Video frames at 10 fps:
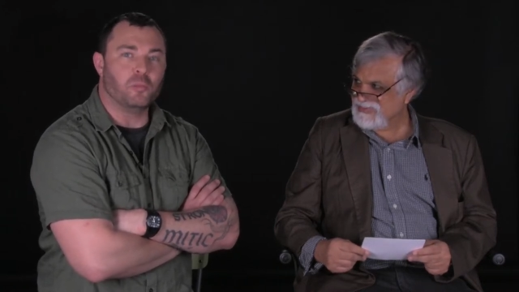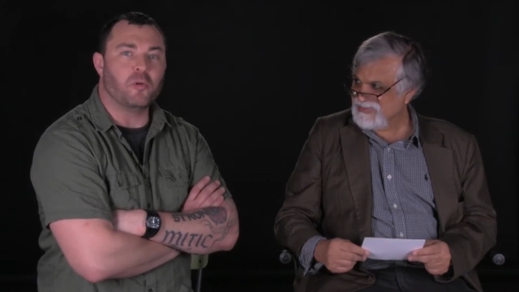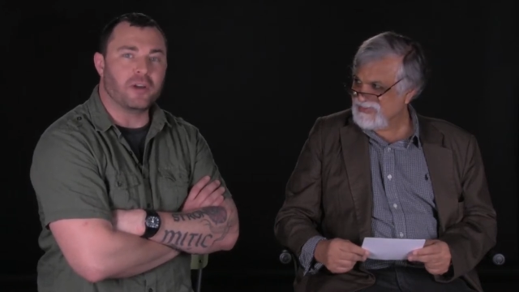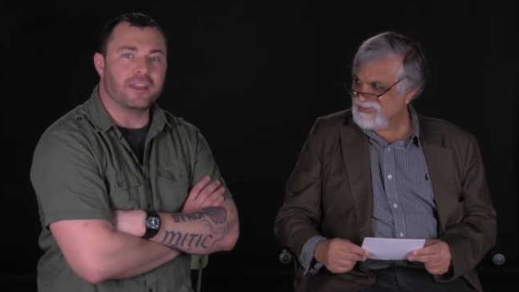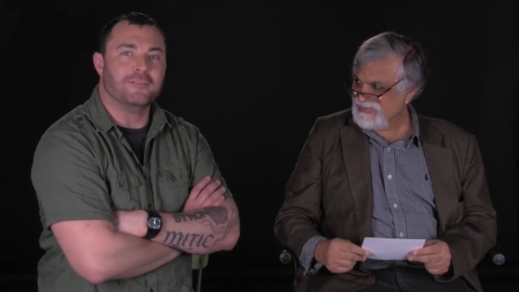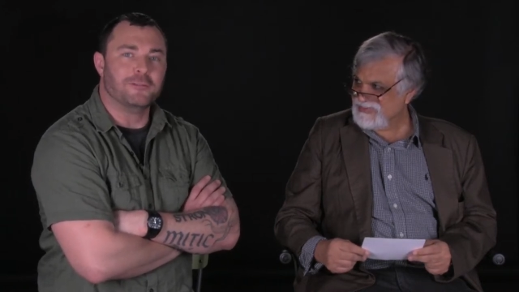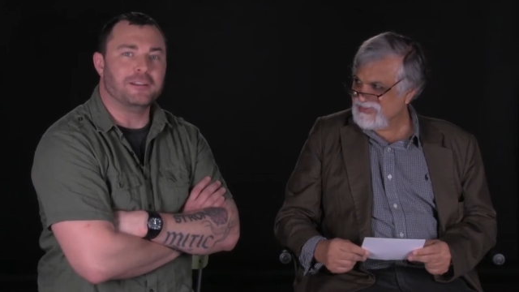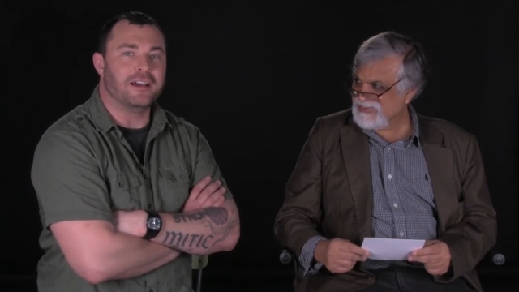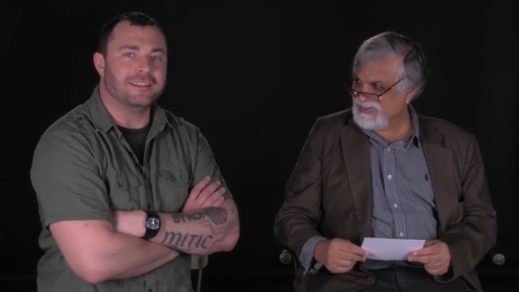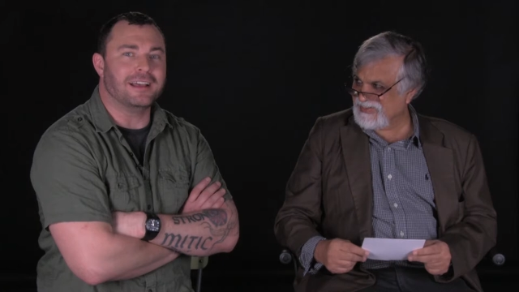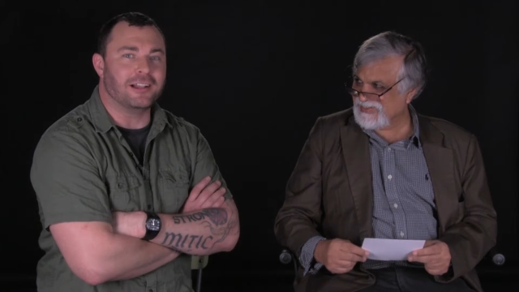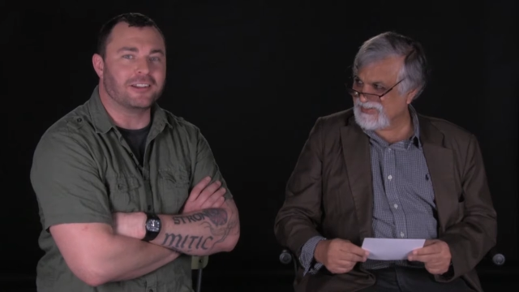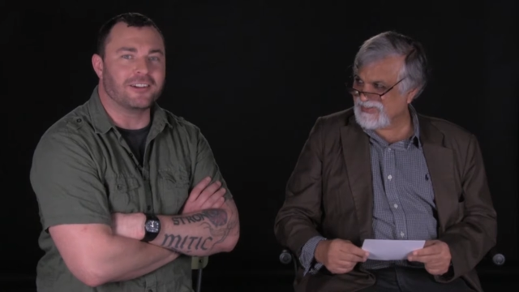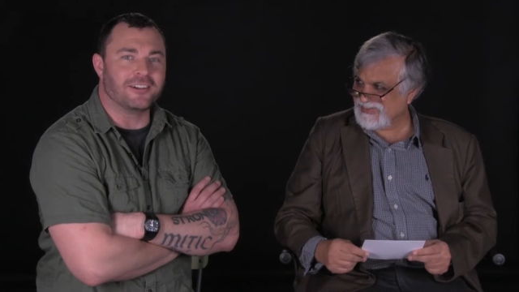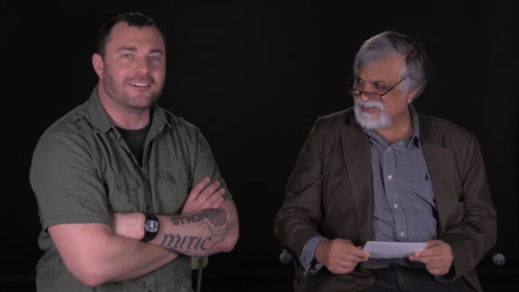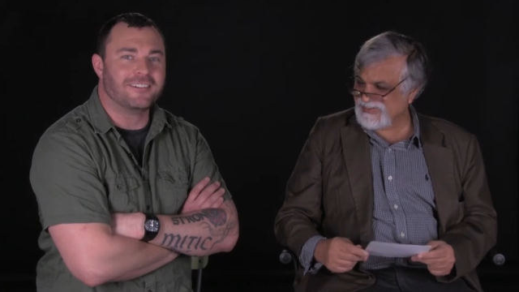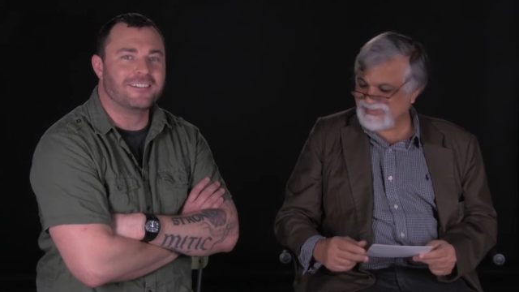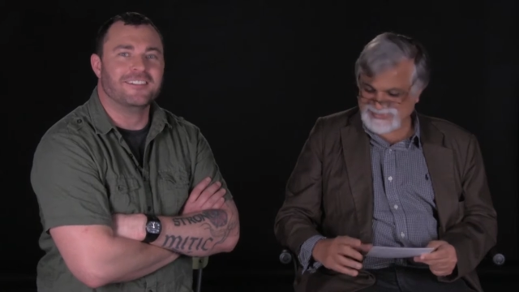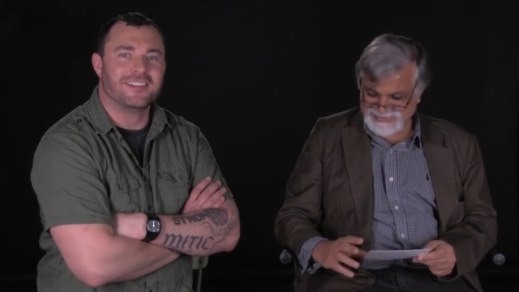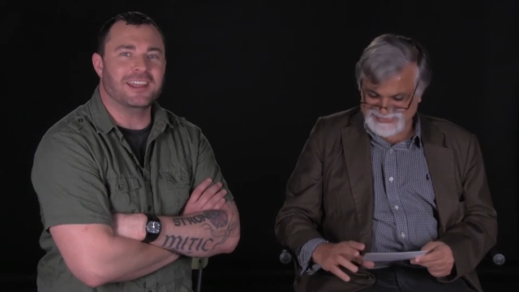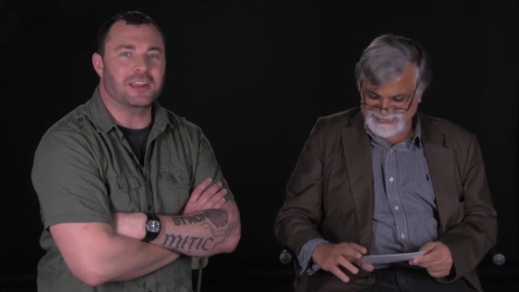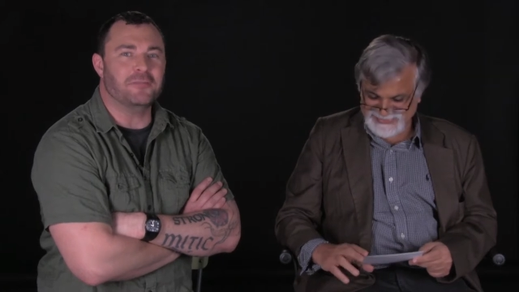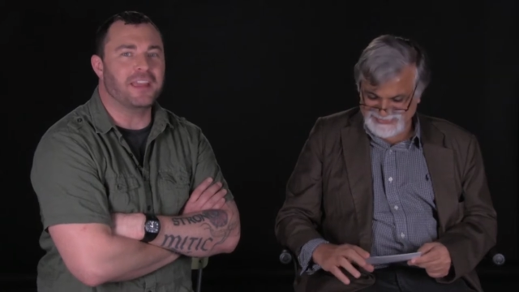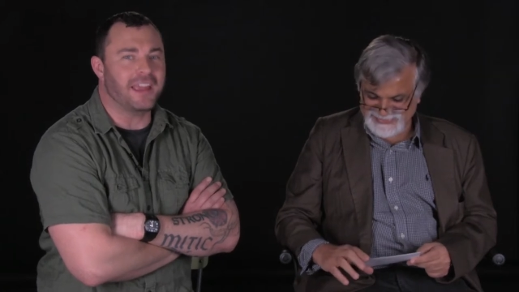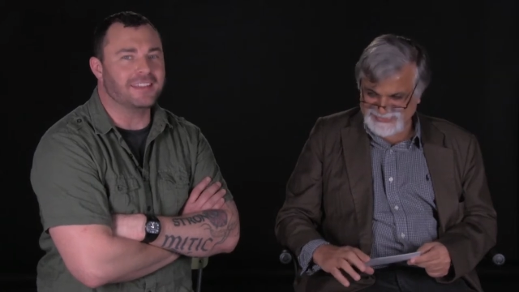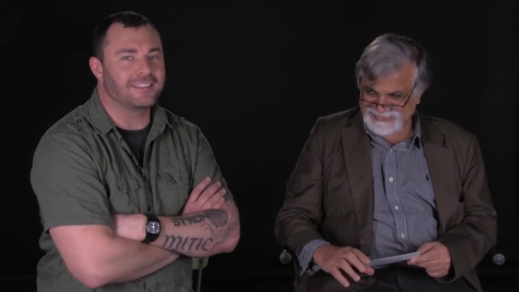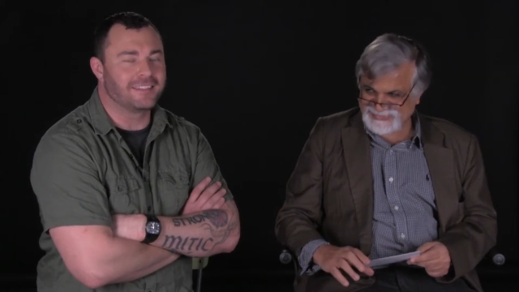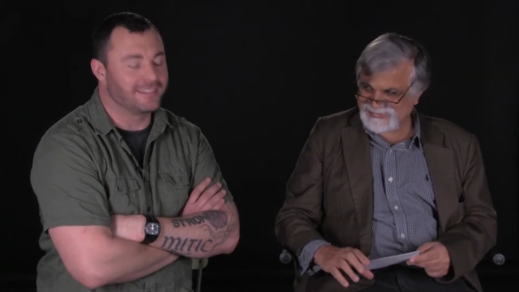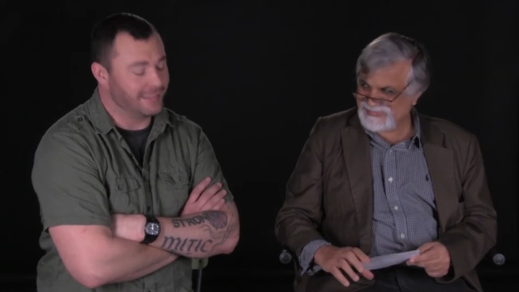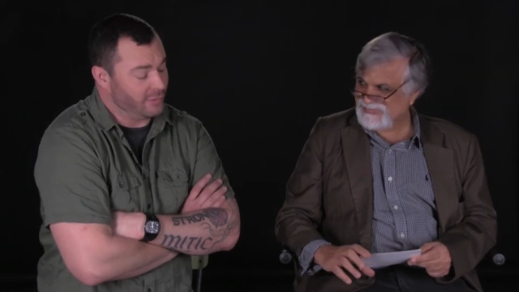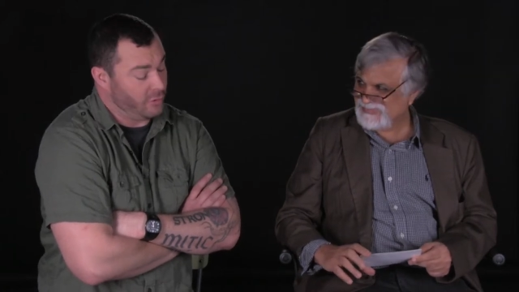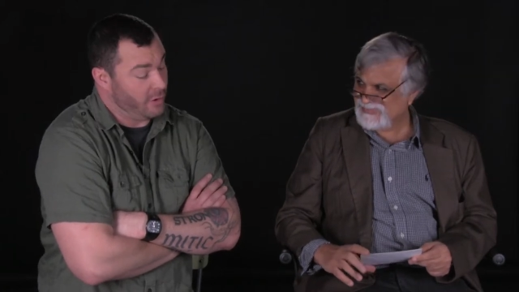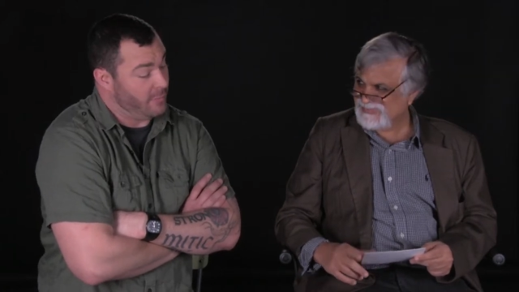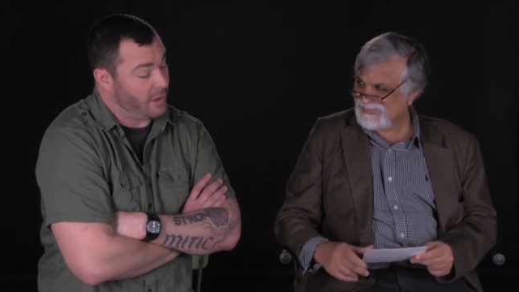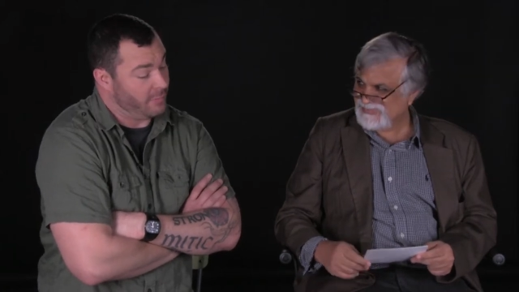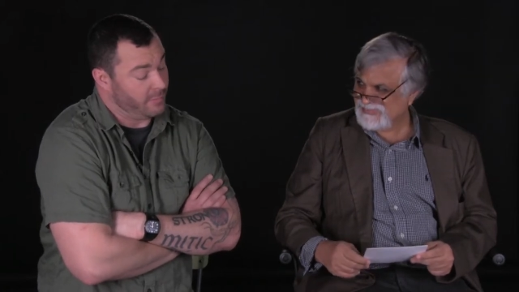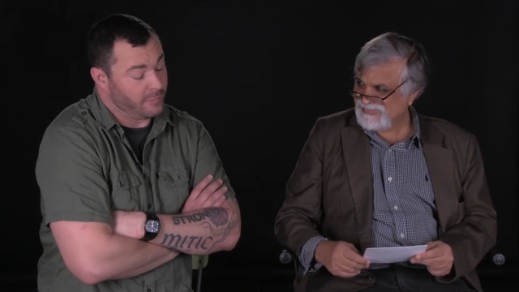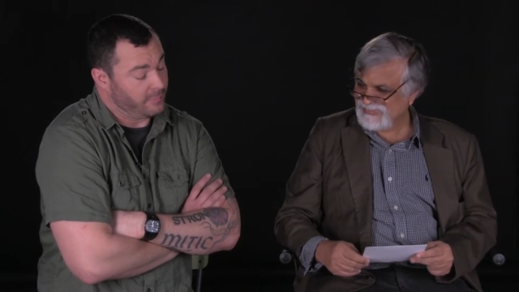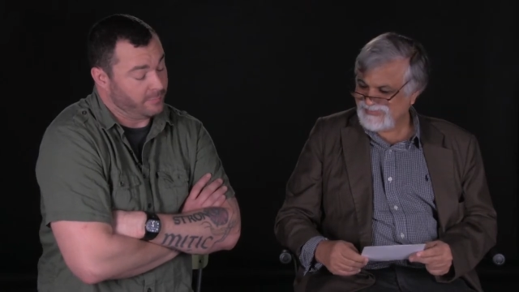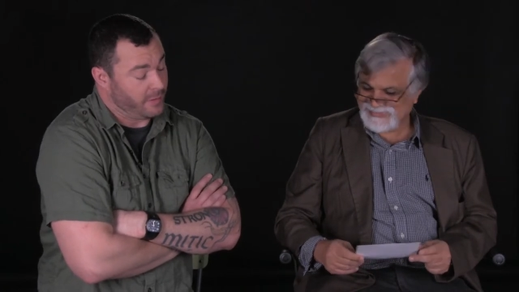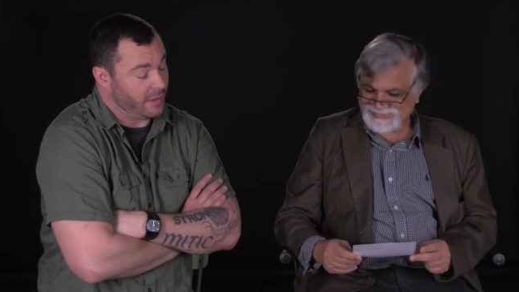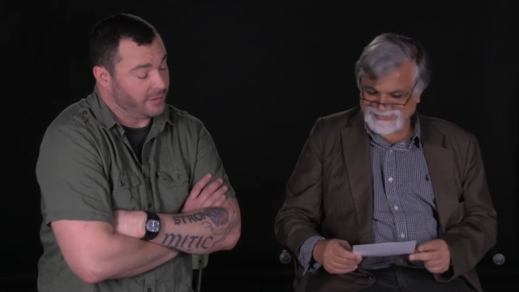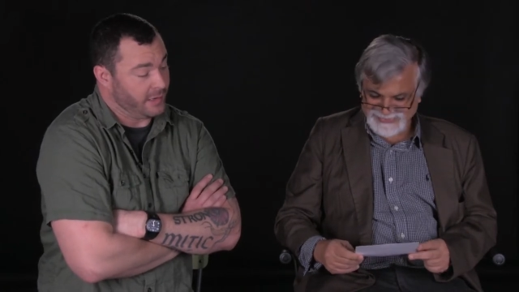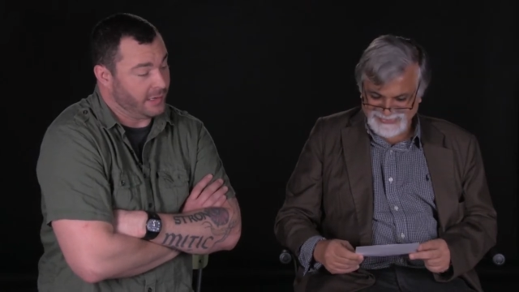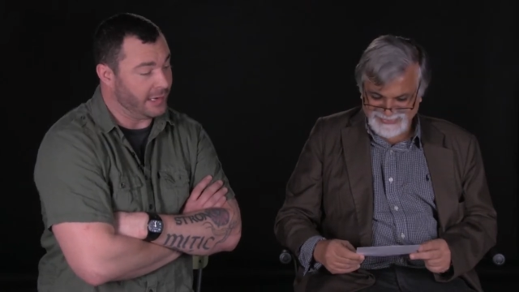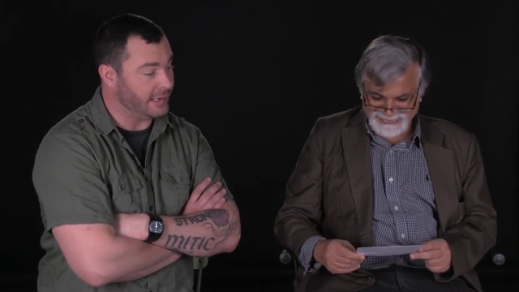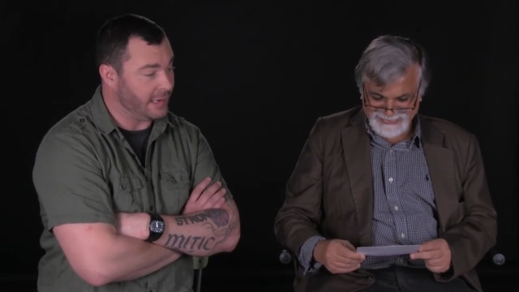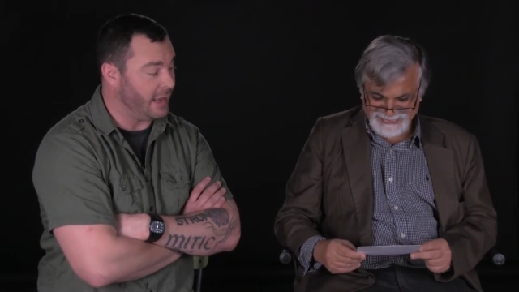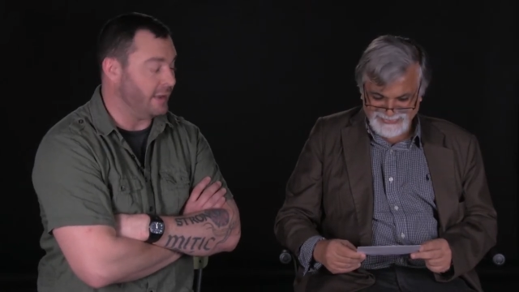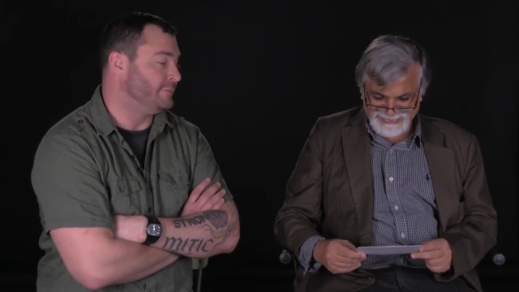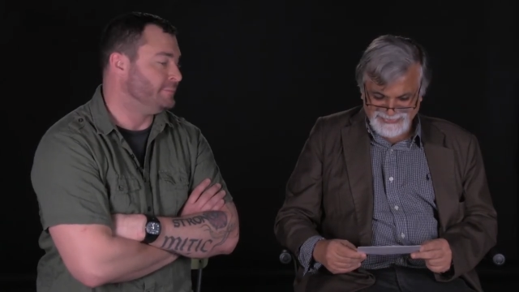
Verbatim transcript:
Speaker 1: boy would not tell her in advance. I said, sorry, Mom, I signed an NDA.